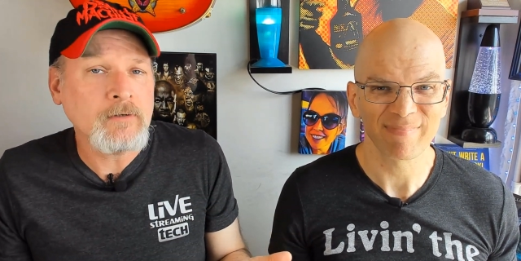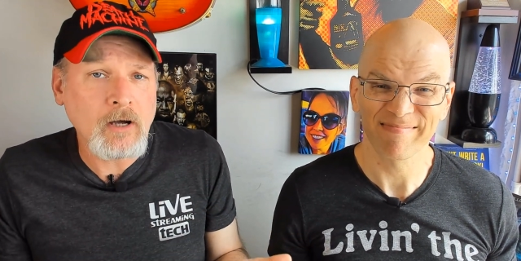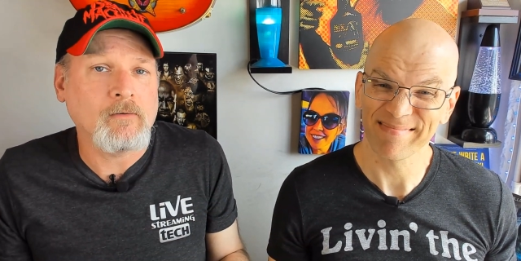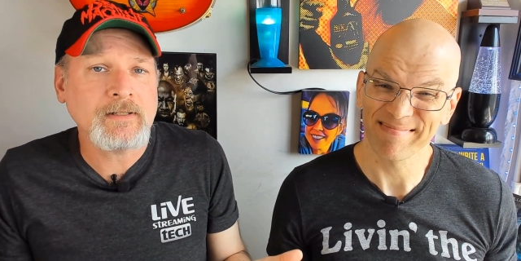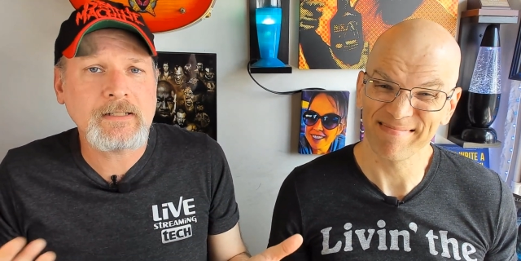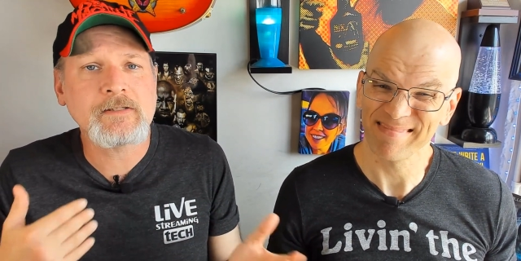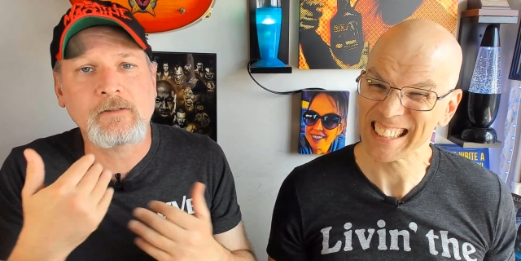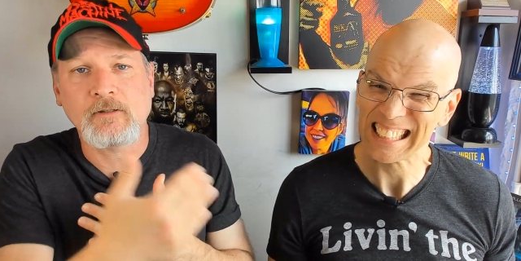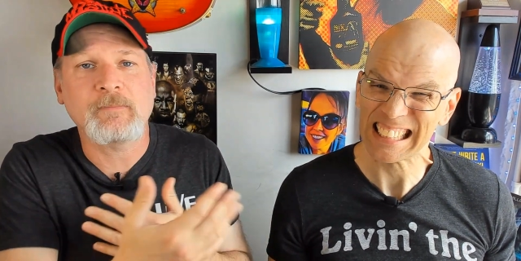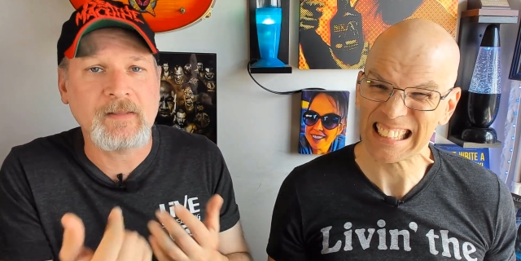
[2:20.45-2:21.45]
Speaker 1: No, it
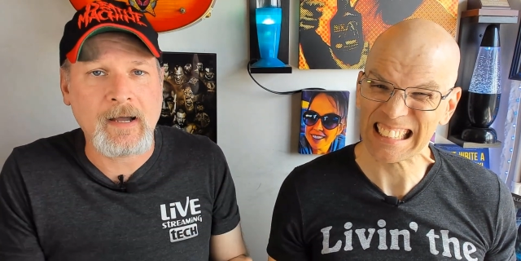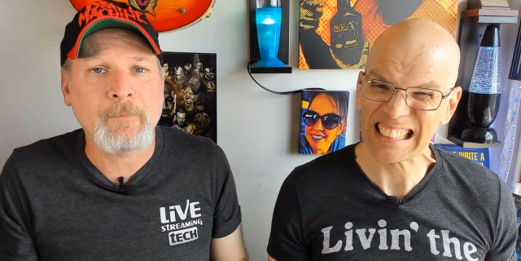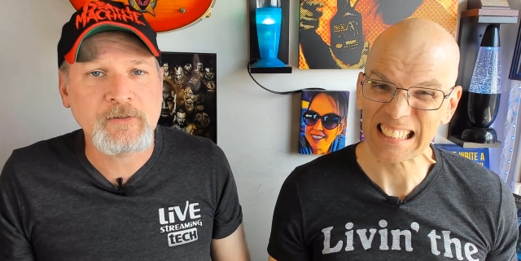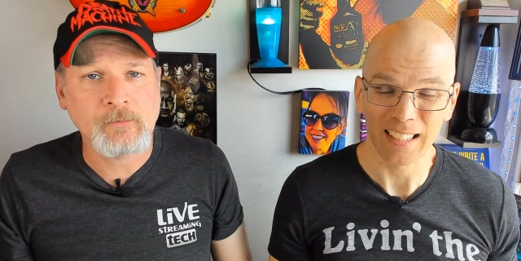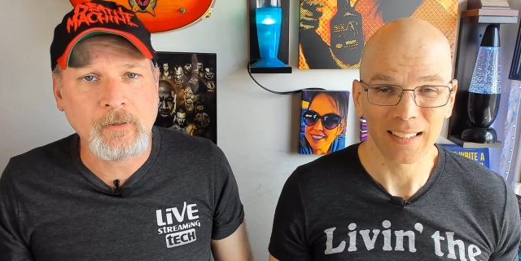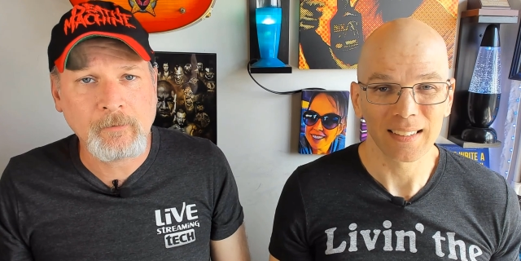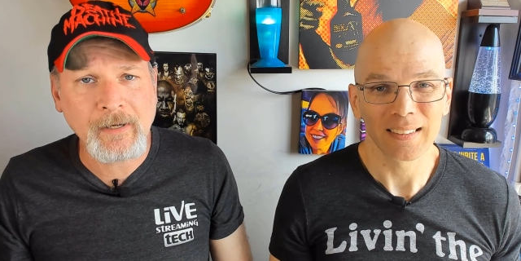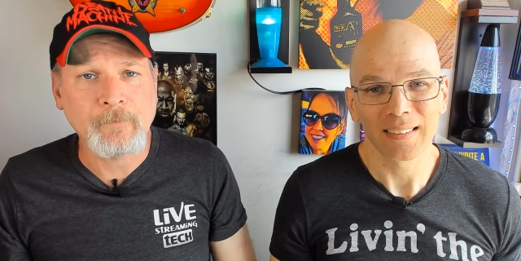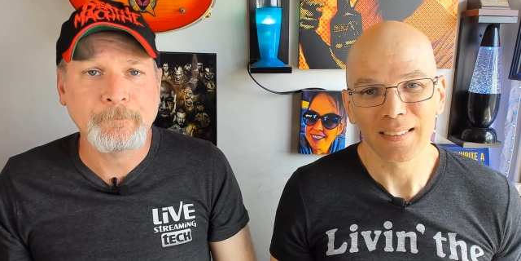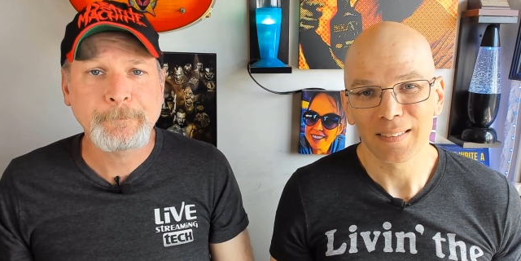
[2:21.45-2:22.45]
doesn't. It'd be the opposite way around.